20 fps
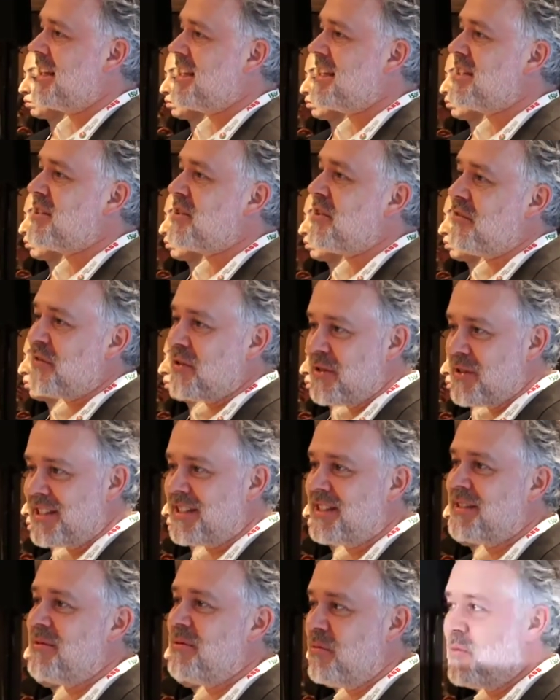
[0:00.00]
this is, of
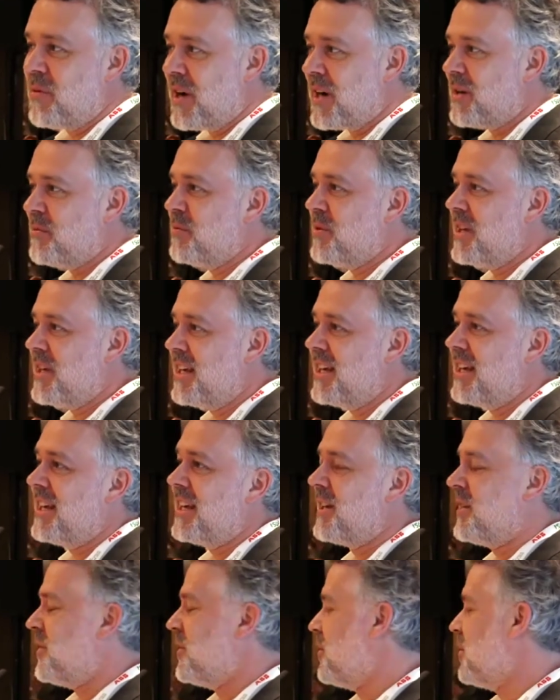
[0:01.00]
course, where we
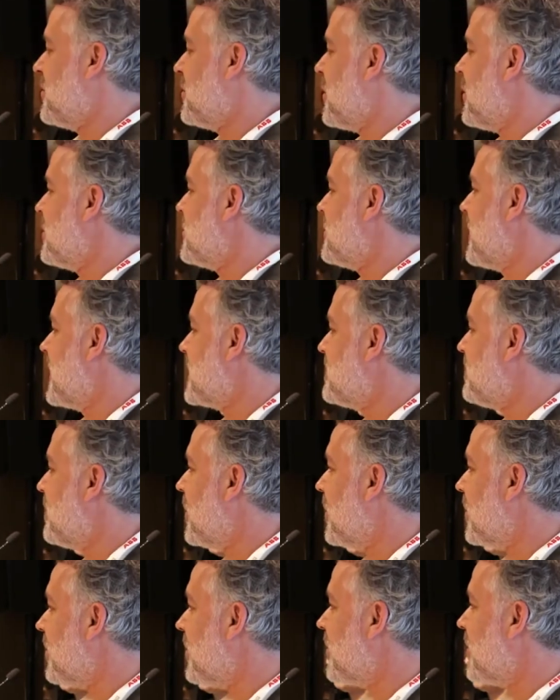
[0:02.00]
could also
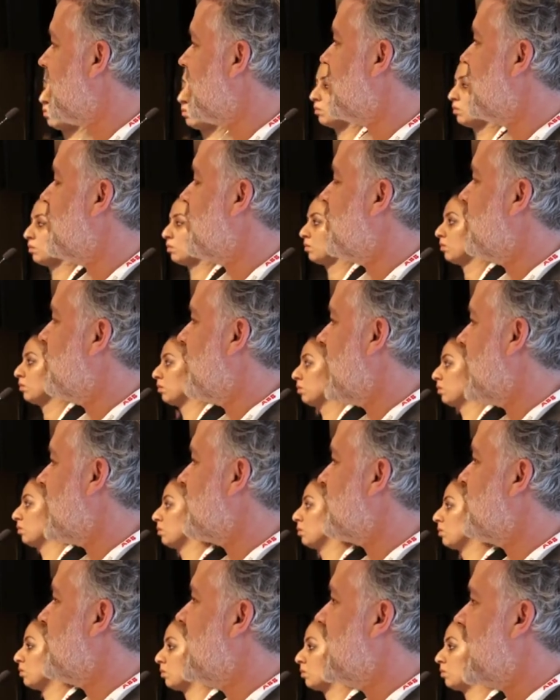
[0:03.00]
explore
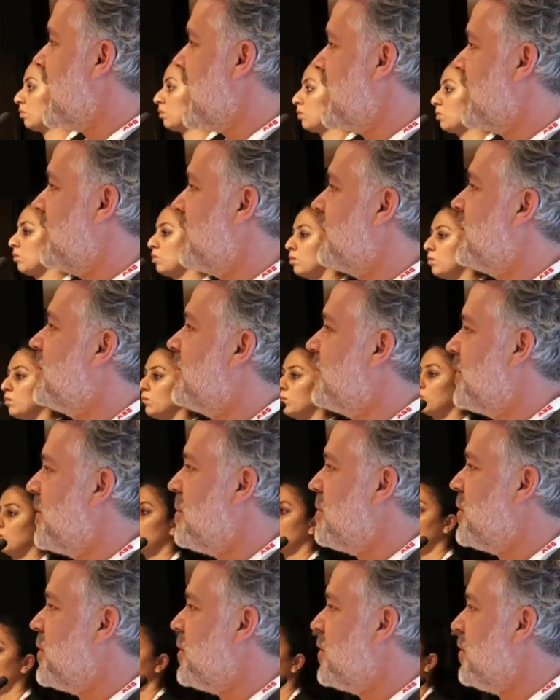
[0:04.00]
where we can learn
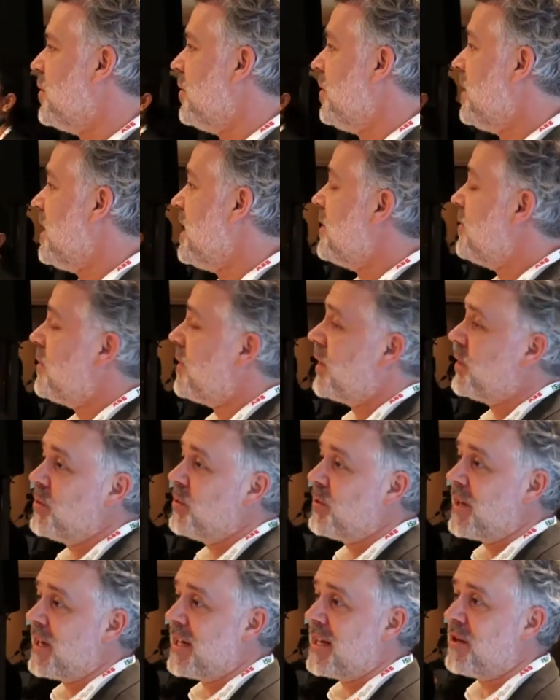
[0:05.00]
from you, or
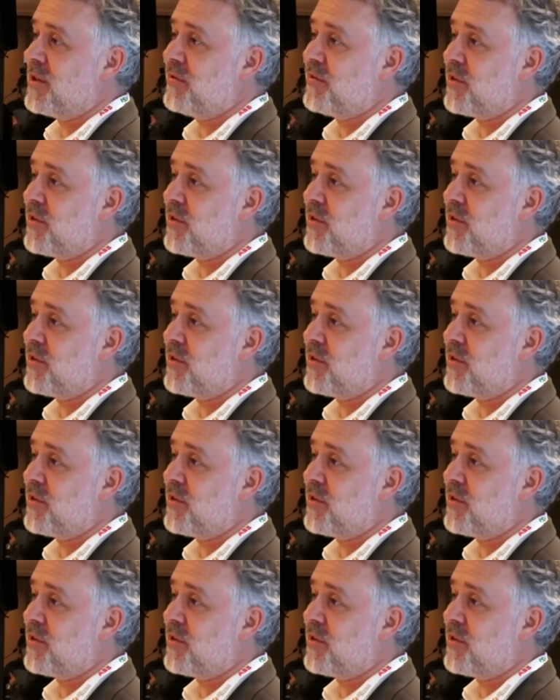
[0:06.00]
you can learn